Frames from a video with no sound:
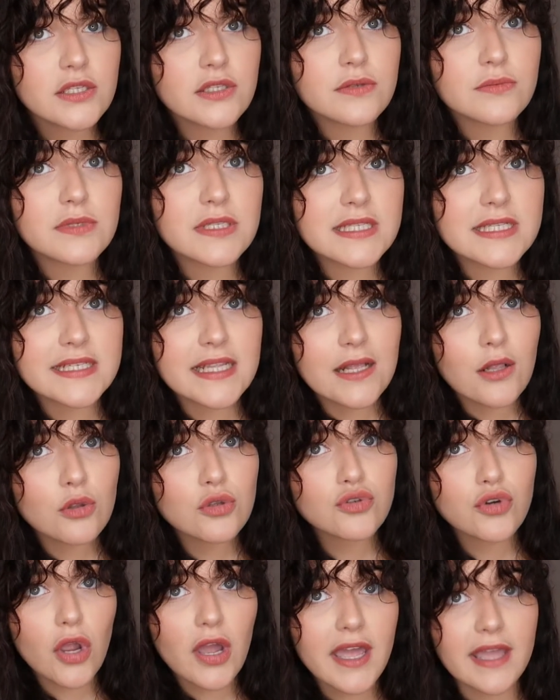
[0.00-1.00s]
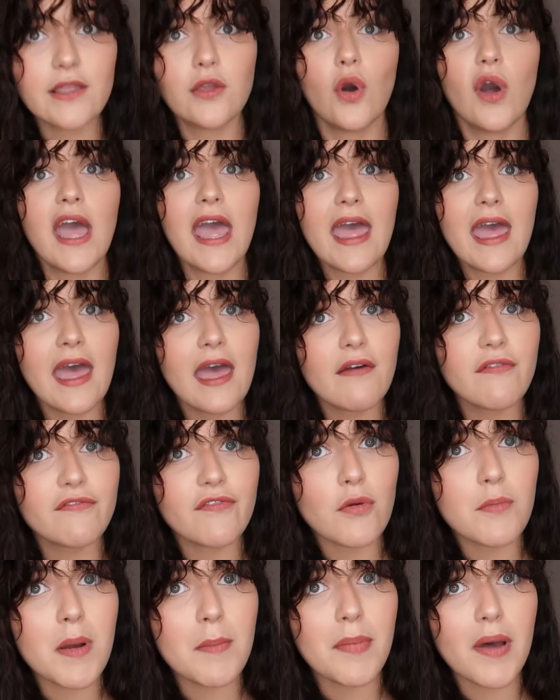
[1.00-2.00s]
still drying your hair
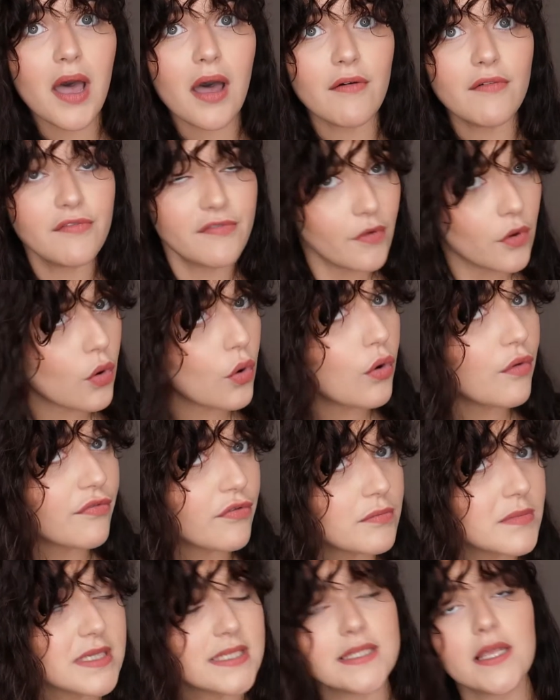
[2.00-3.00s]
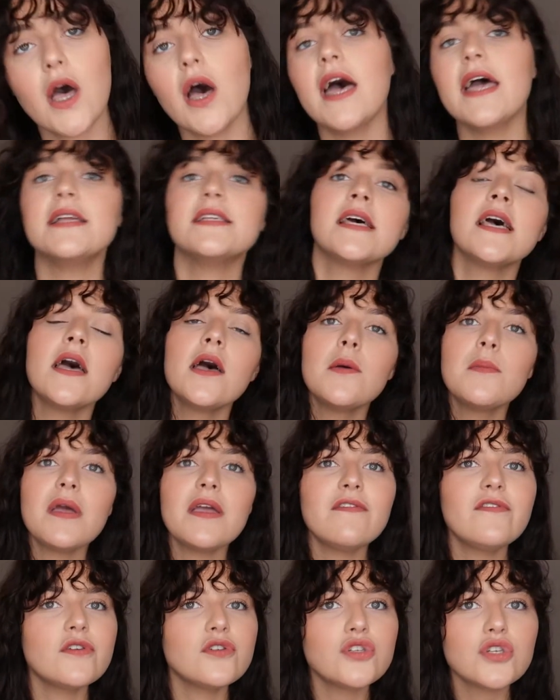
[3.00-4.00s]
from above or from the side. But
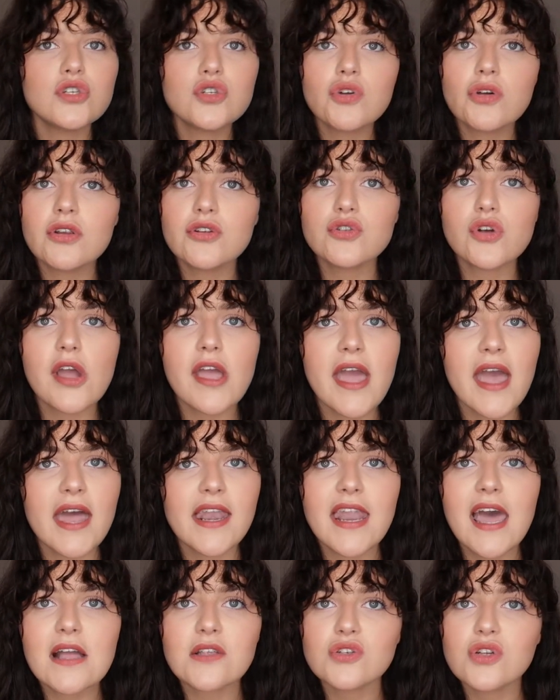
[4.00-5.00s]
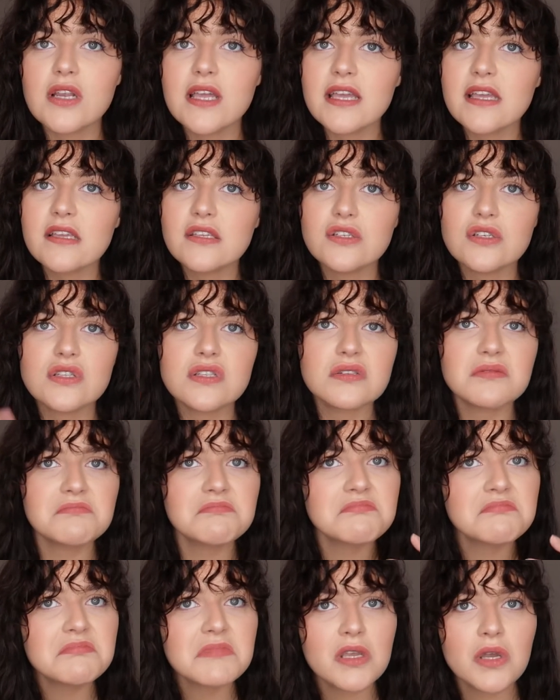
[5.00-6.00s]
if you're just trying to dry your hair naturally, just
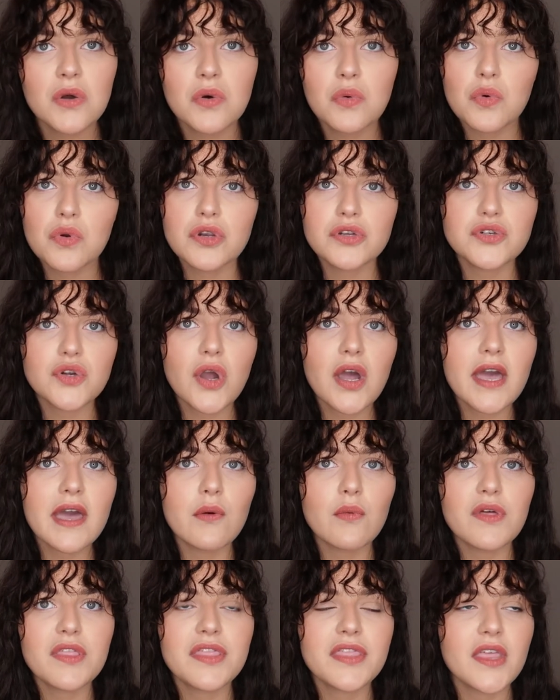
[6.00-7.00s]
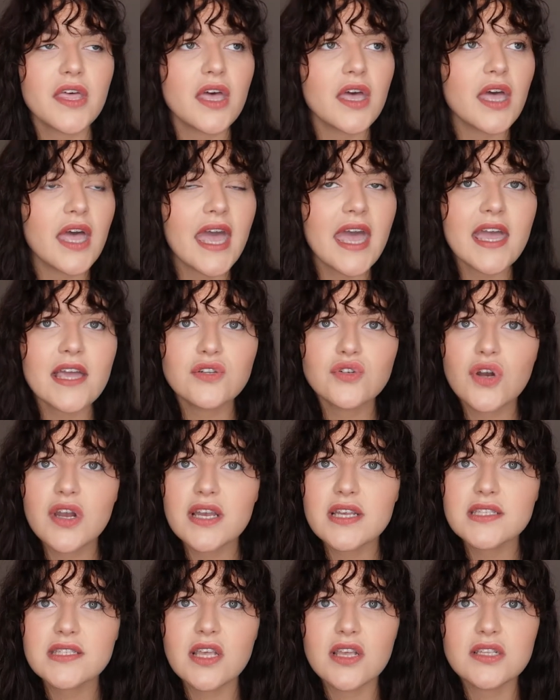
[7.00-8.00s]
Want to dry it with the
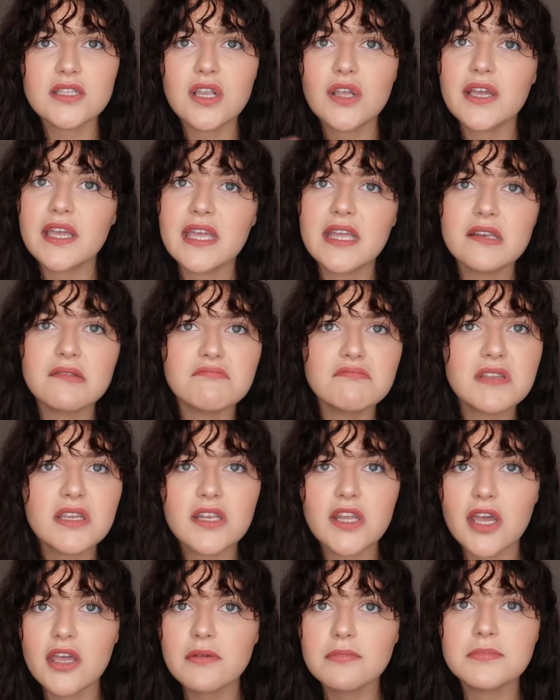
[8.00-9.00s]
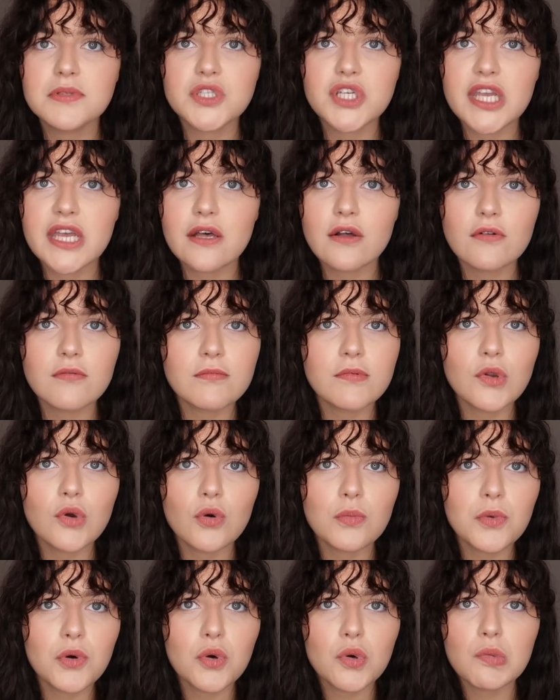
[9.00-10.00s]
hairdryer so it's looking, you know, chill,
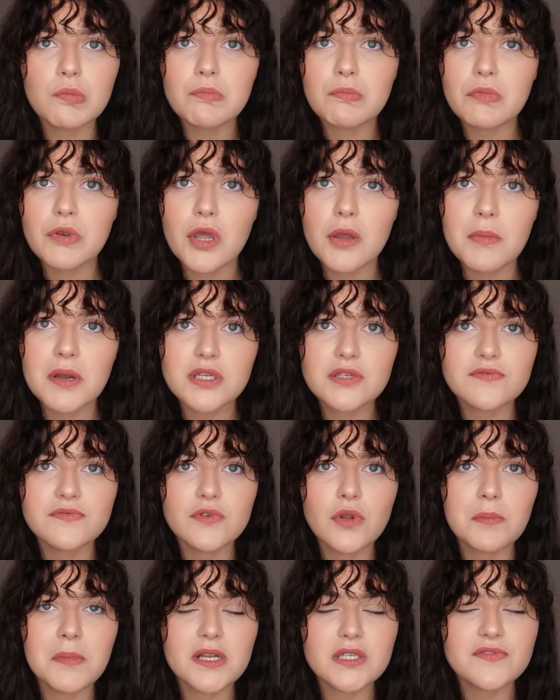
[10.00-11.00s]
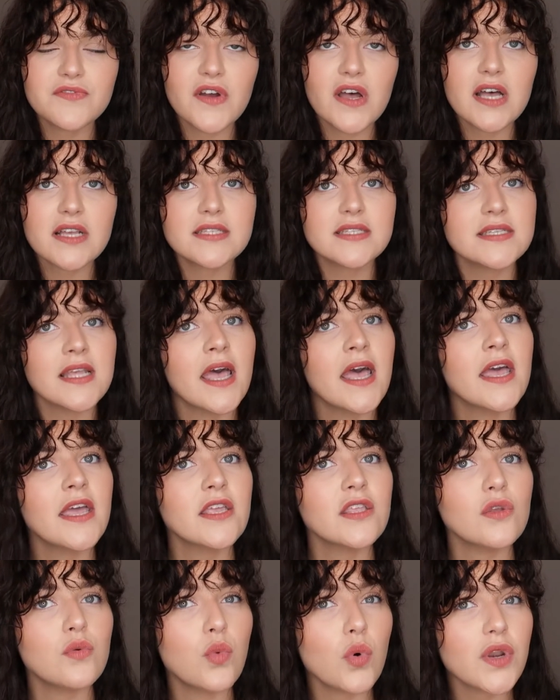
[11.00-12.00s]
normal, not much fuss.
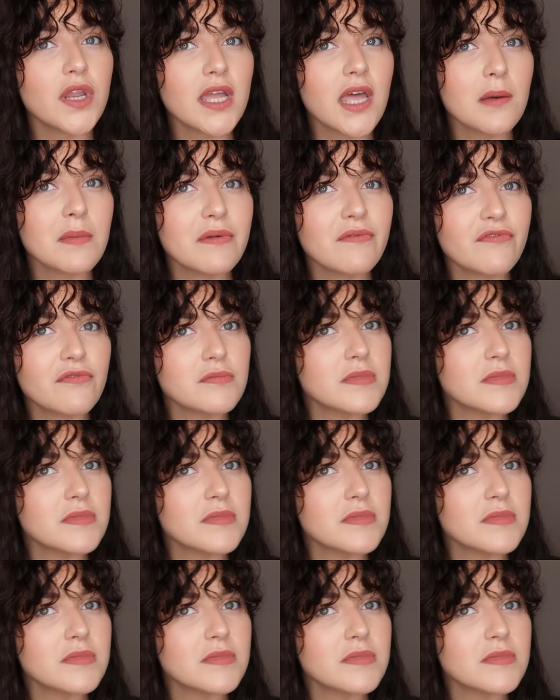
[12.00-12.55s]
You want to come in from the